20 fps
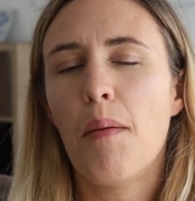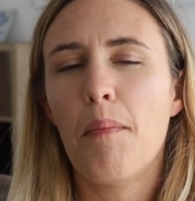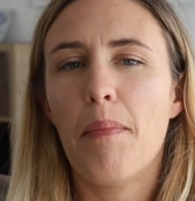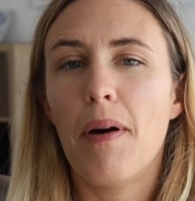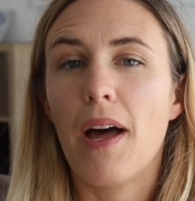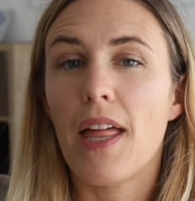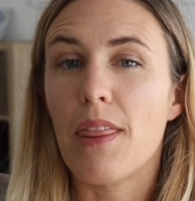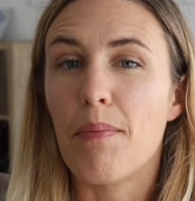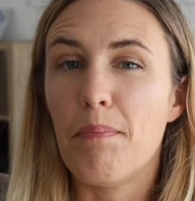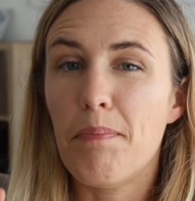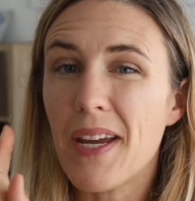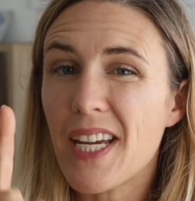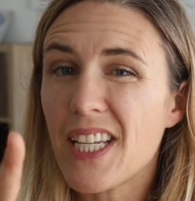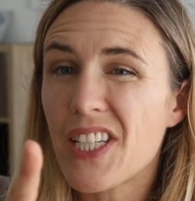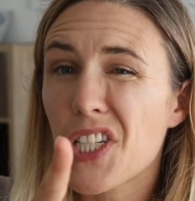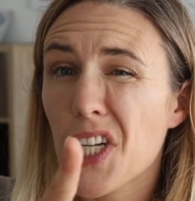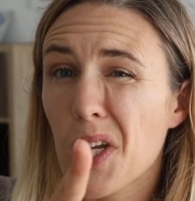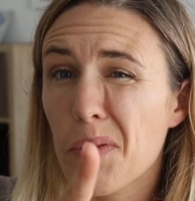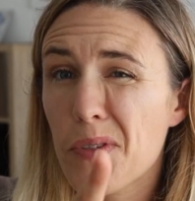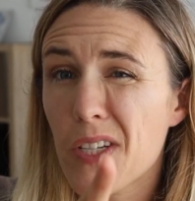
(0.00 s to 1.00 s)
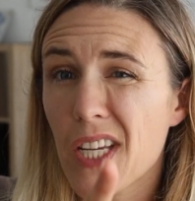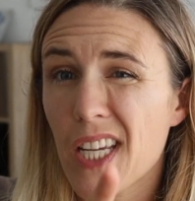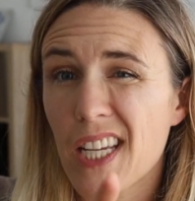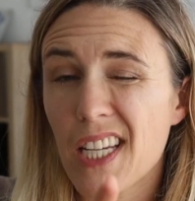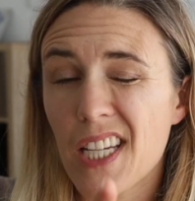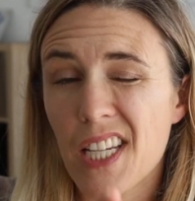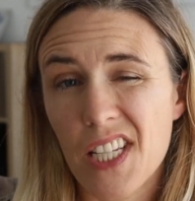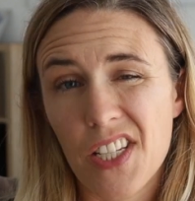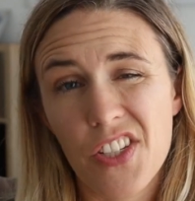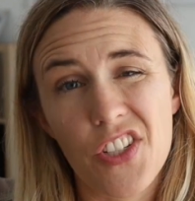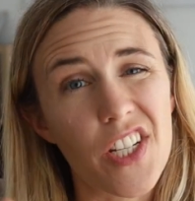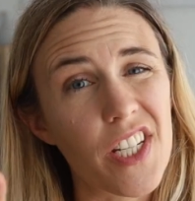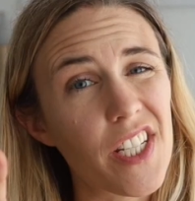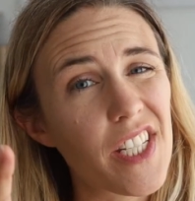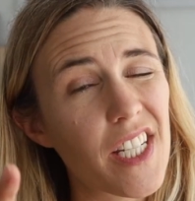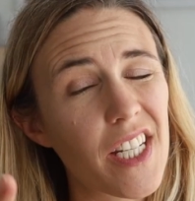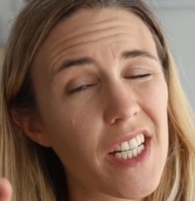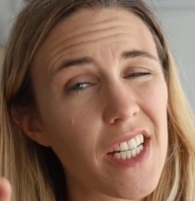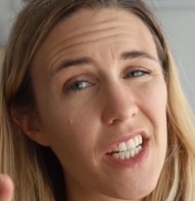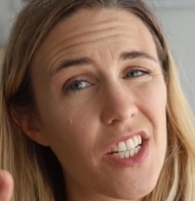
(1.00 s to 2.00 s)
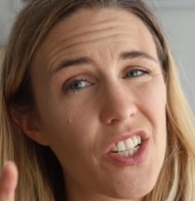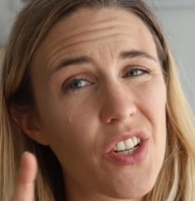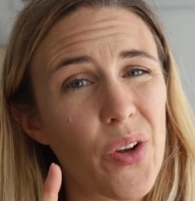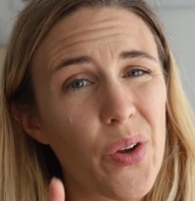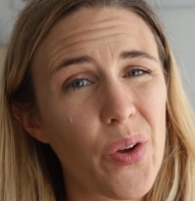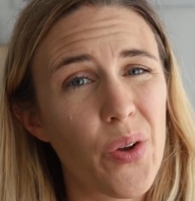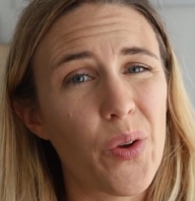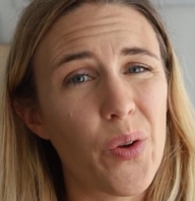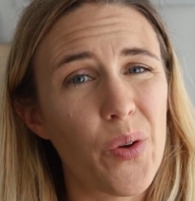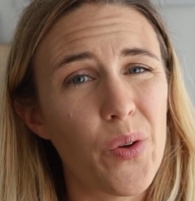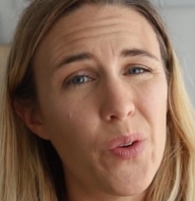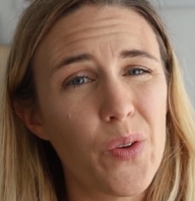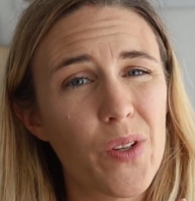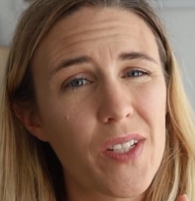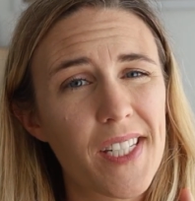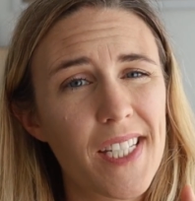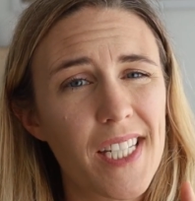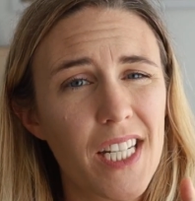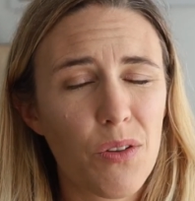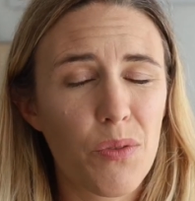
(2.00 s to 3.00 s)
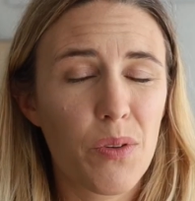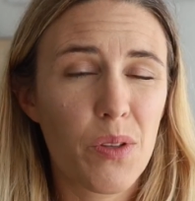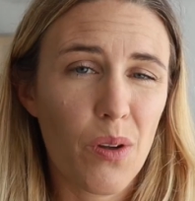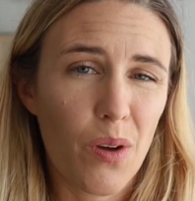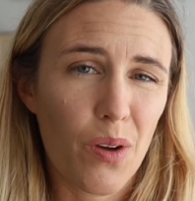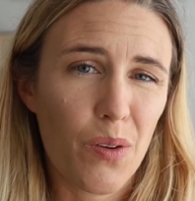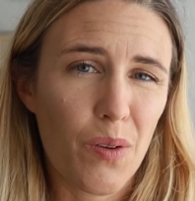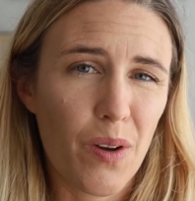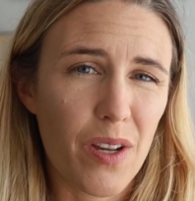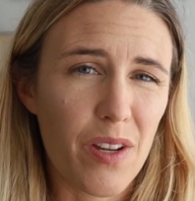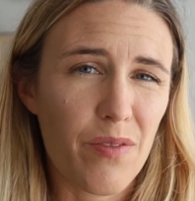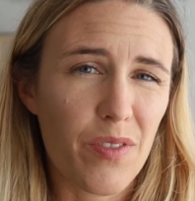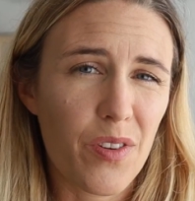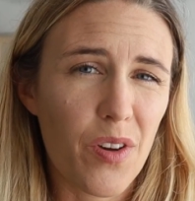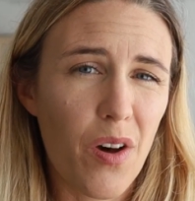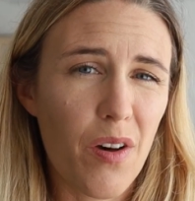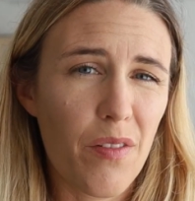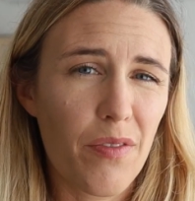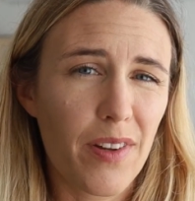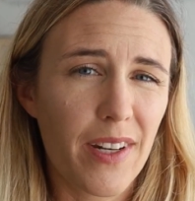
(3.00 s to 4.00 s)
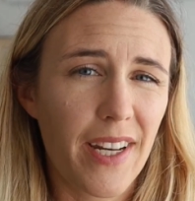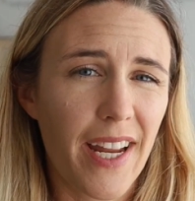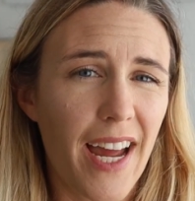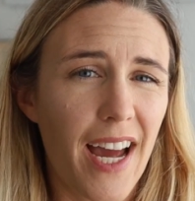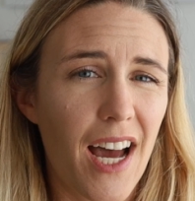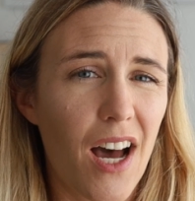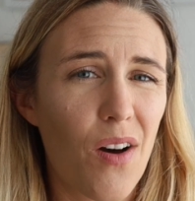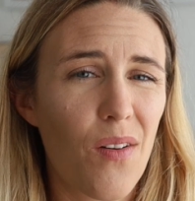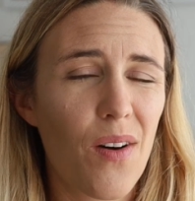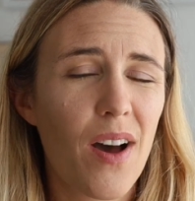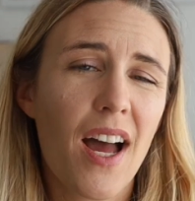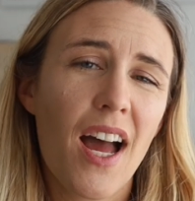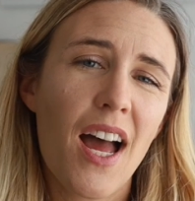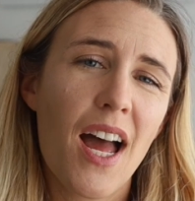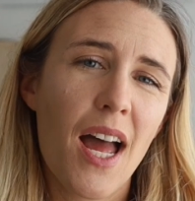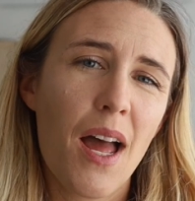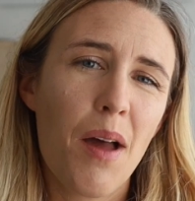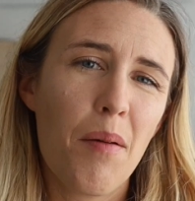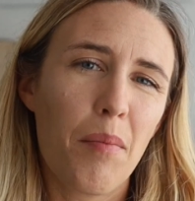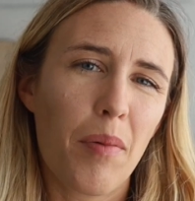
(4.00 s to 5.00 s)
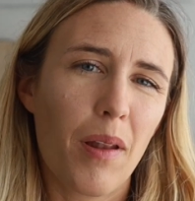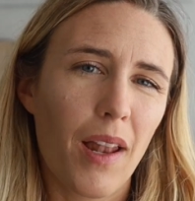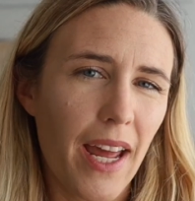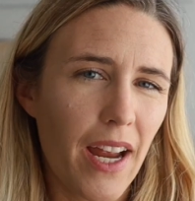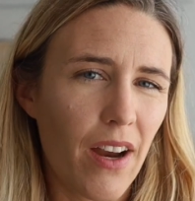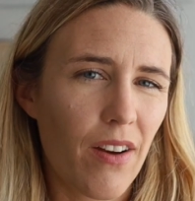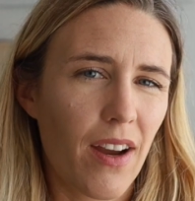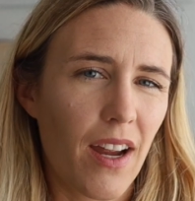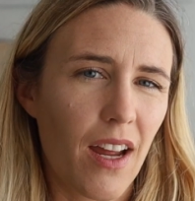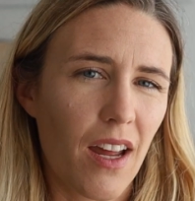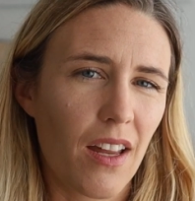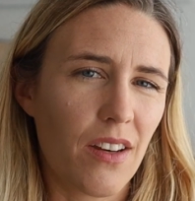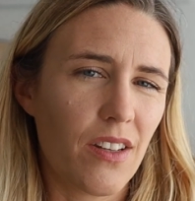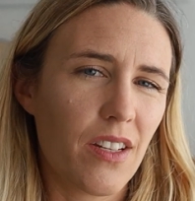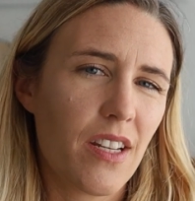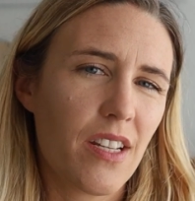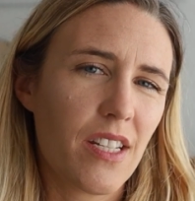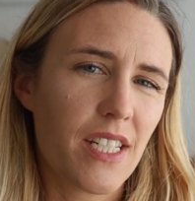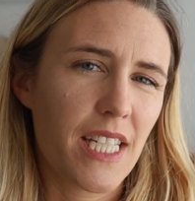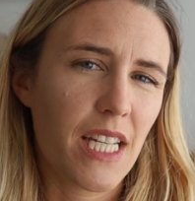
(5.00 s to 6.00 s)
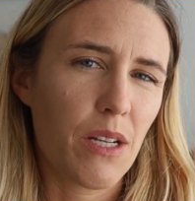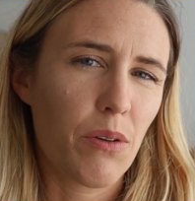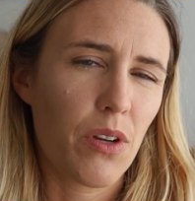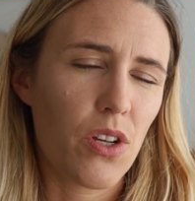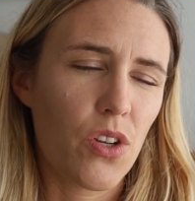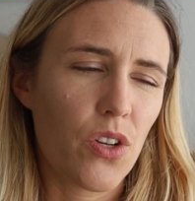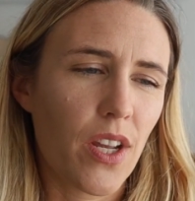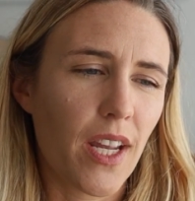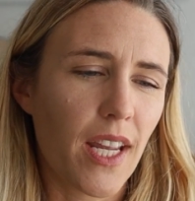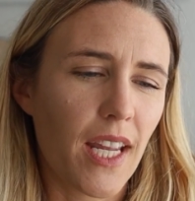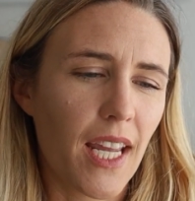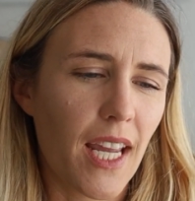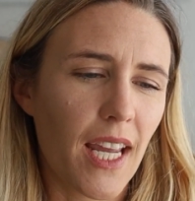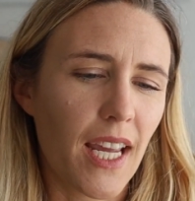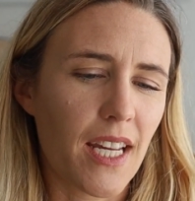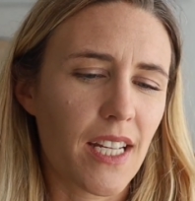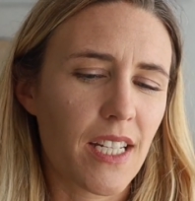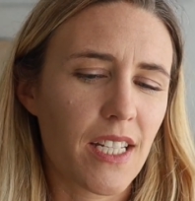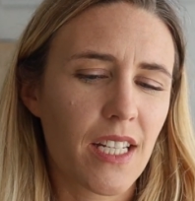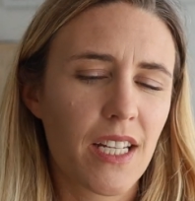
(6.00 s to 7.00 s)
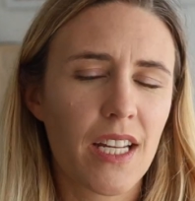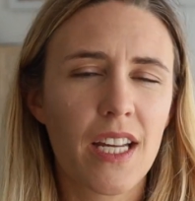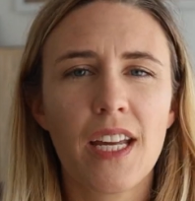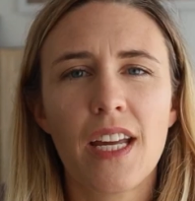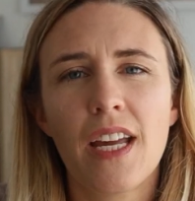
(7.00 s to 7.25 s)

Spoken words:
but the best option is just to stick with what you've got for now, play around, see what you can get,